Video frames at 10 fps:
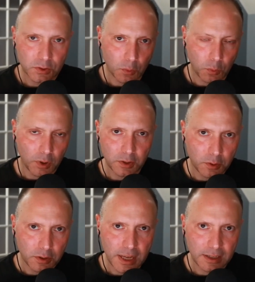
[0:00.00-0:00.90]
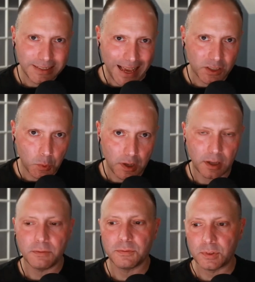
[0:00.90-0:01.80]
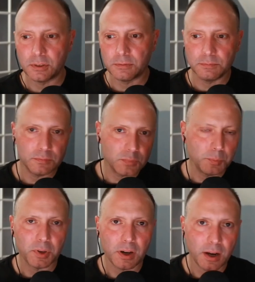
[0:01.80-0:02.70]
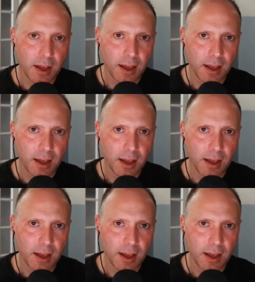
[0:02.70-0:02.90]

so one Cortex X1 for super,